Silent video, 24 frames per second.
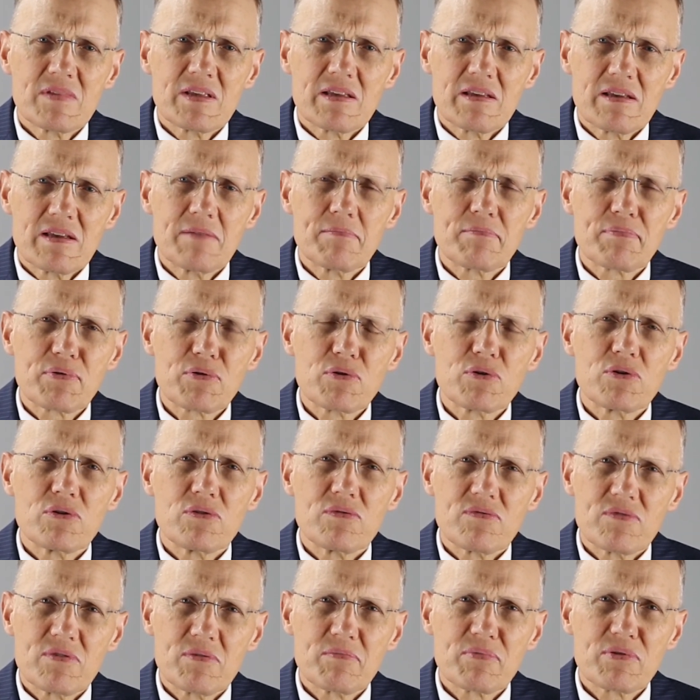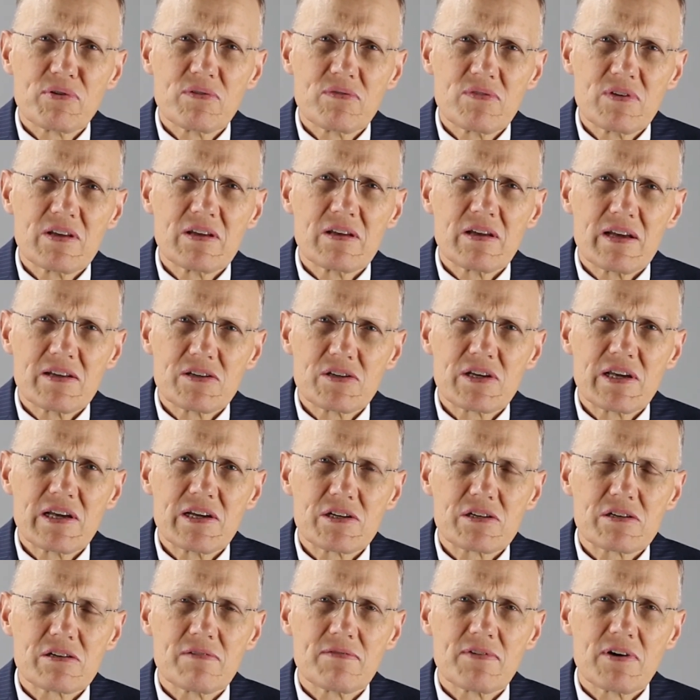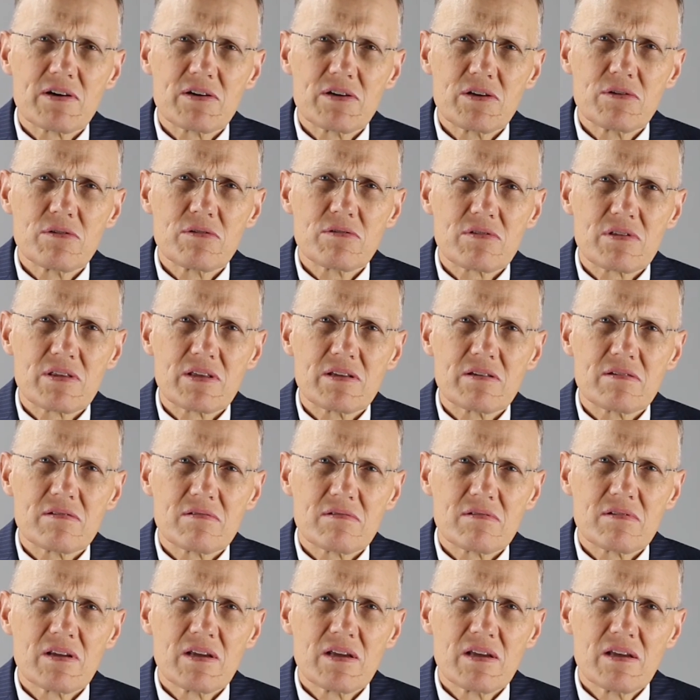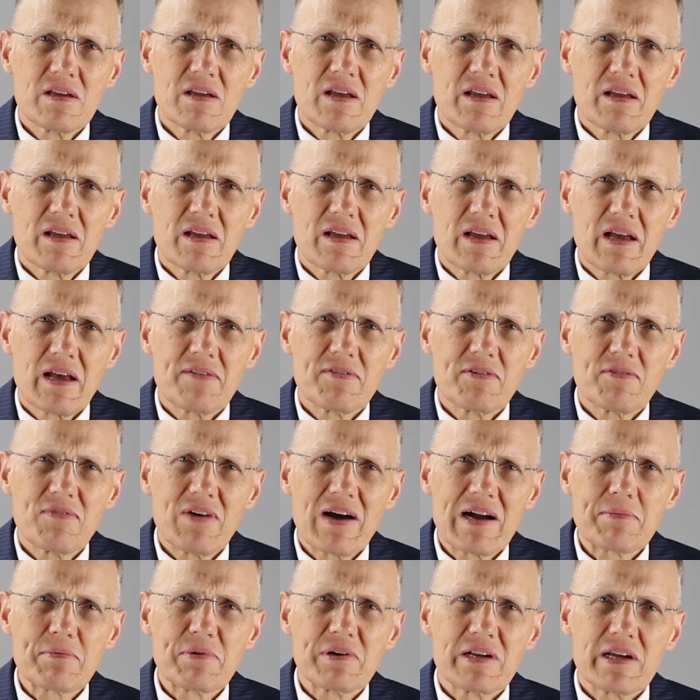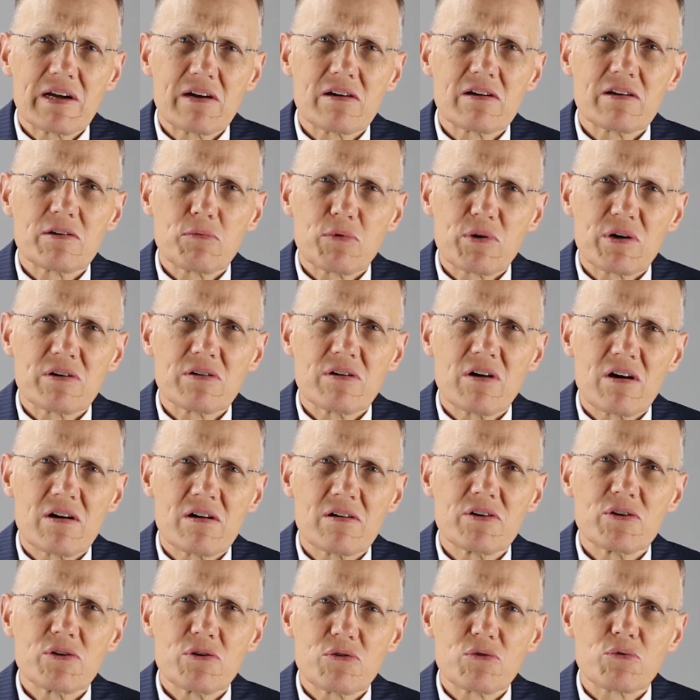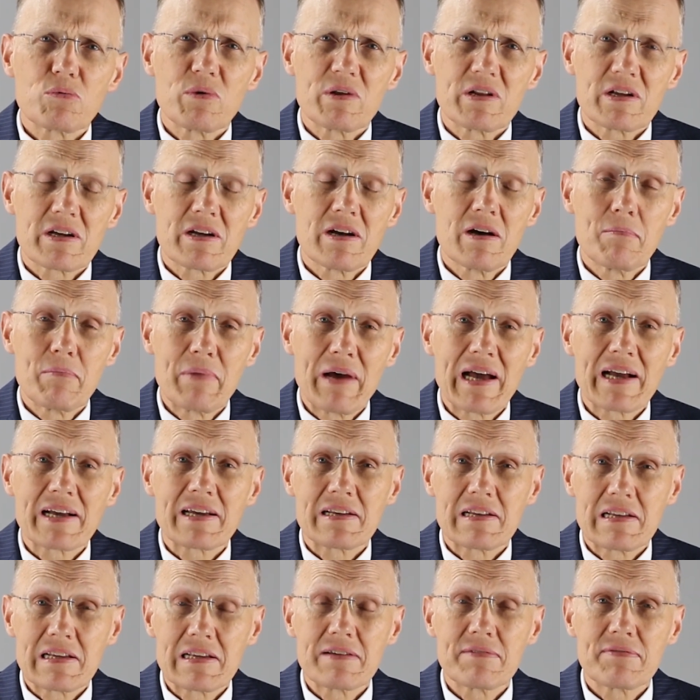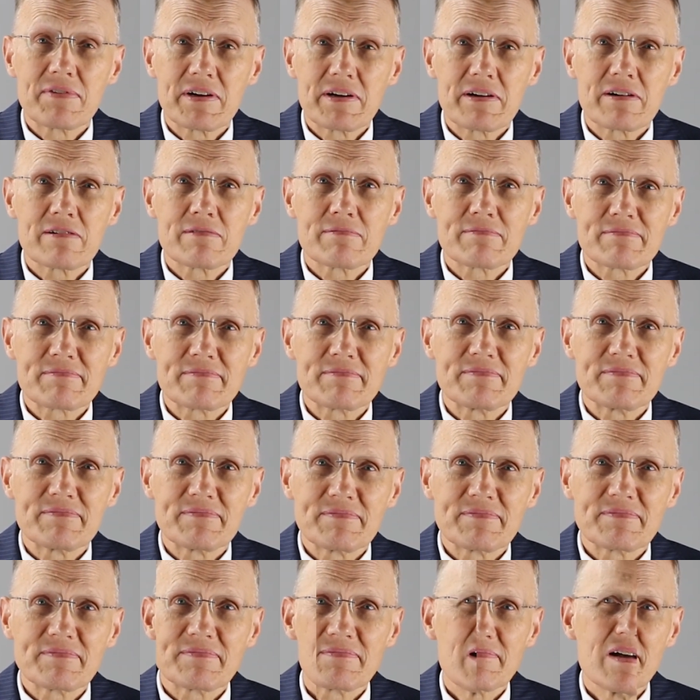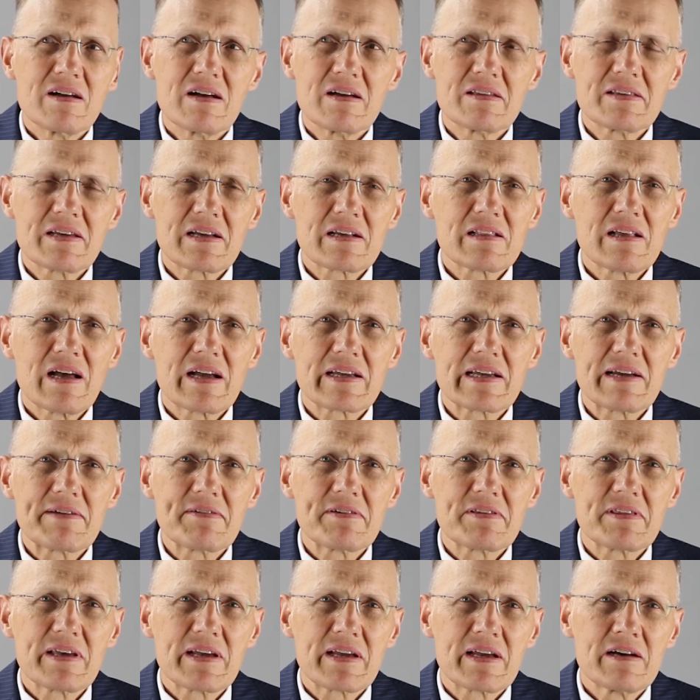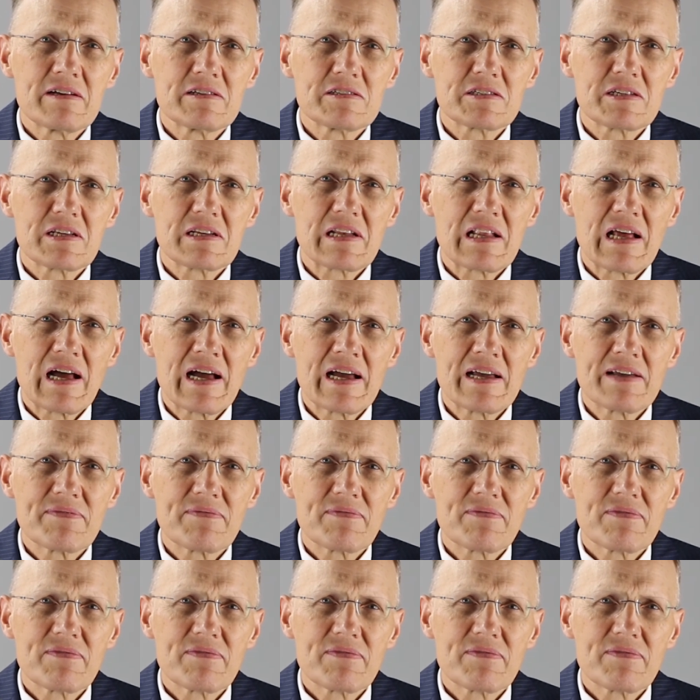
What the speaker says: improve the education of our youth and have a vibrant area where our youth want to come back and live here. I think like everything else in life,